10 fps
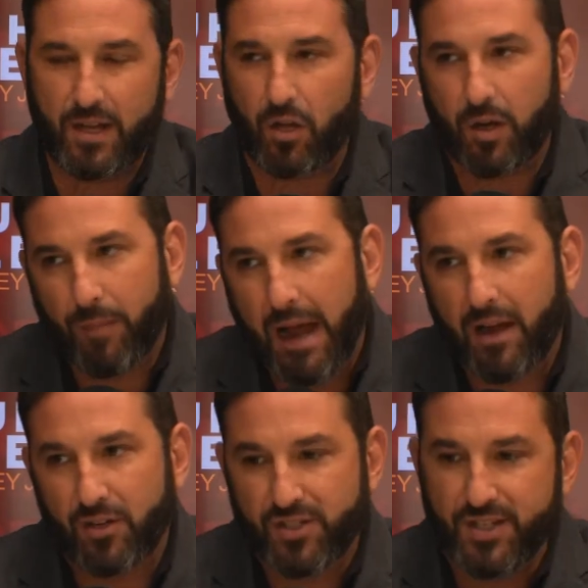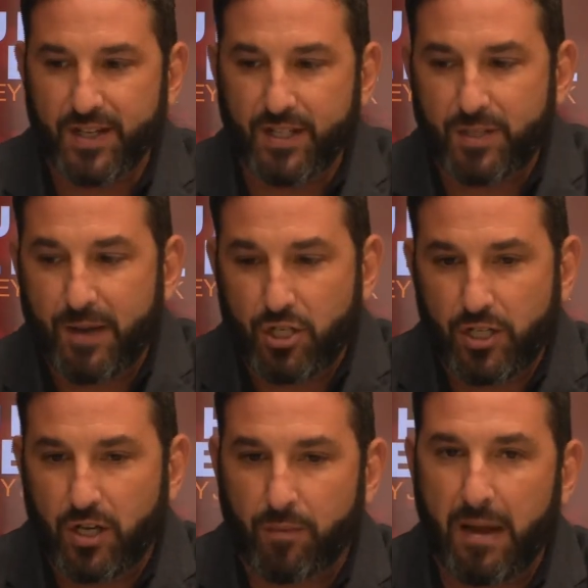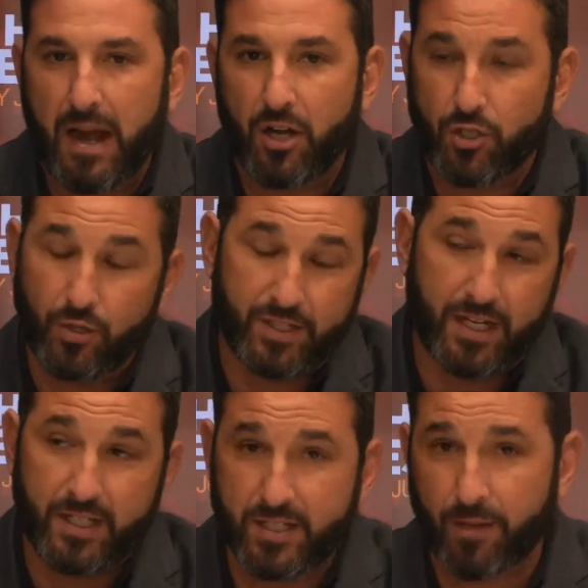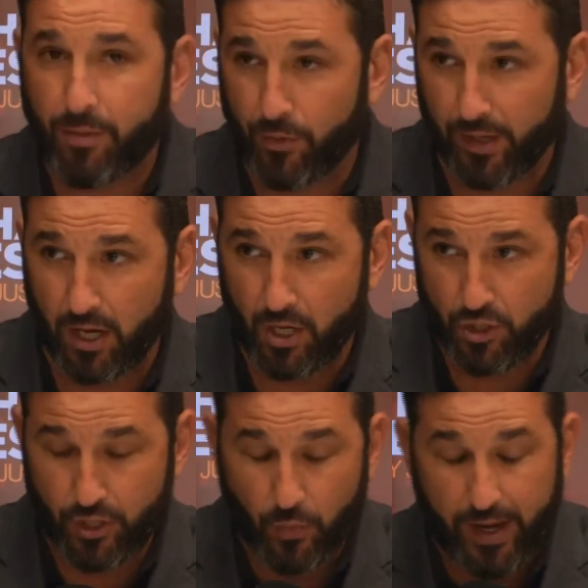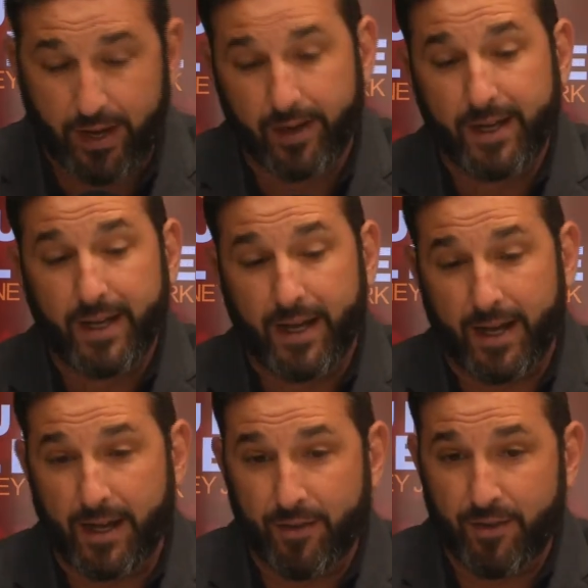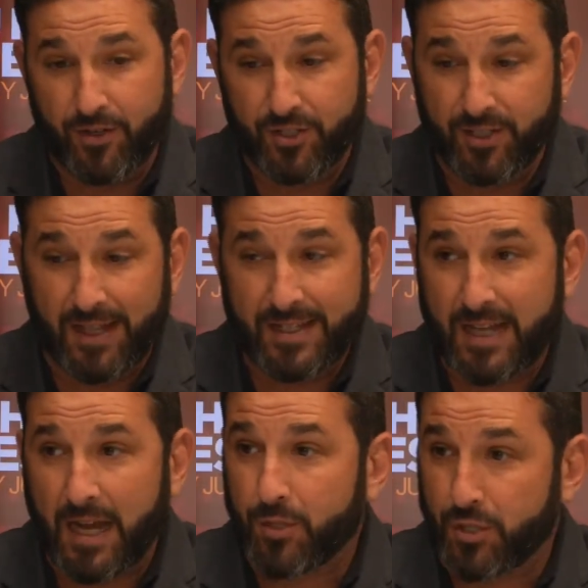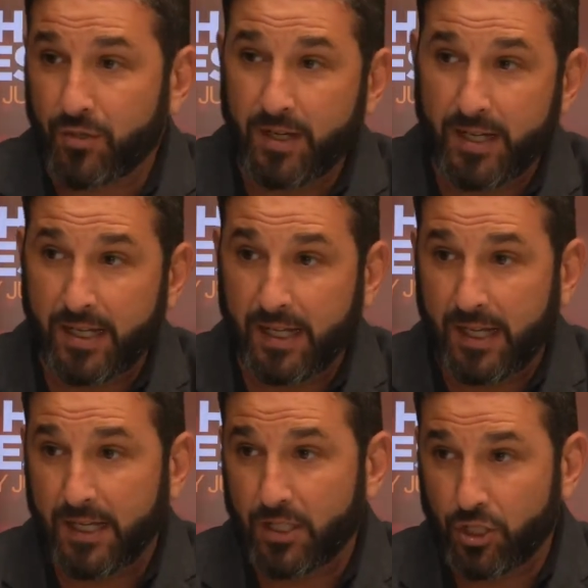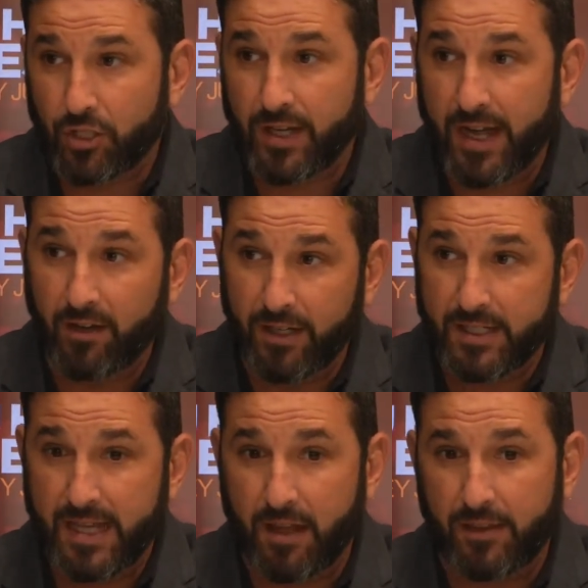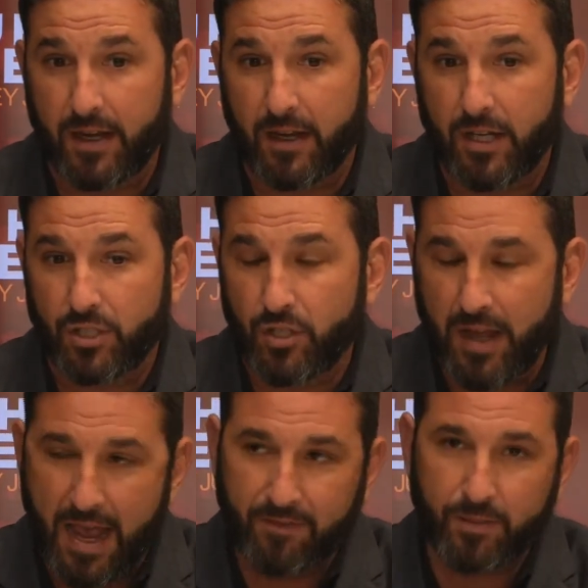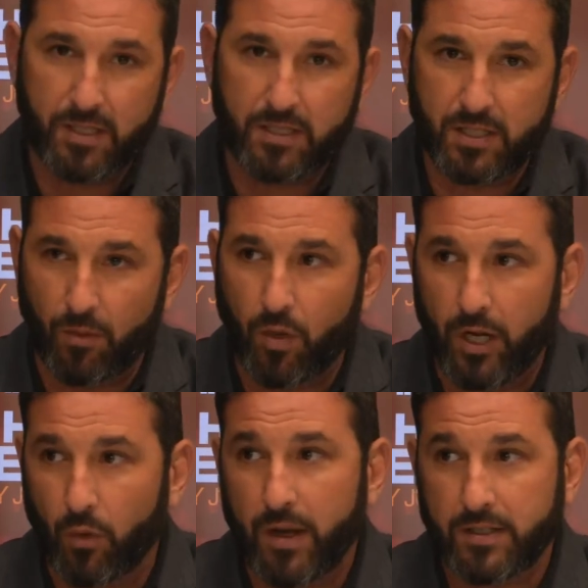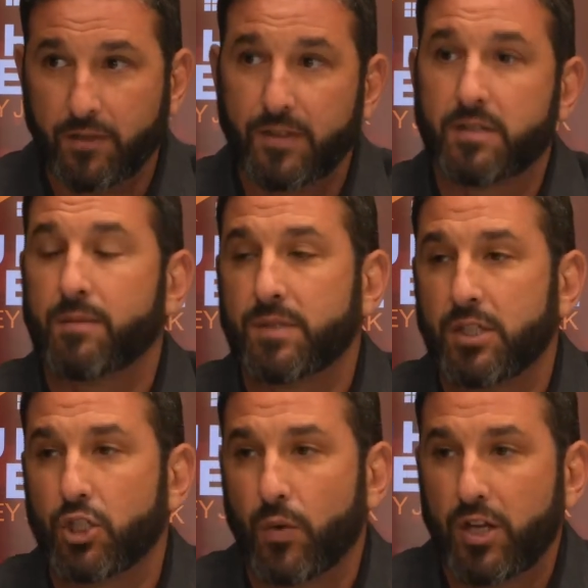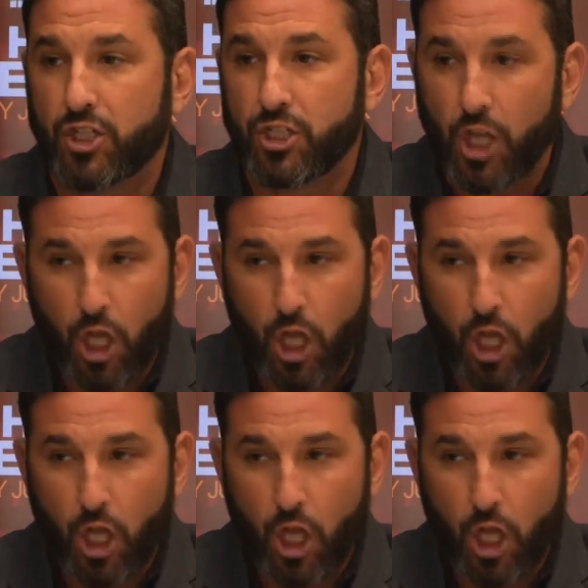tell our buyers this, and especially our buyers who are, say, sub 300, where there's less opportunity in certain areas out there. And so you have to be somewhat aggressive in some situations.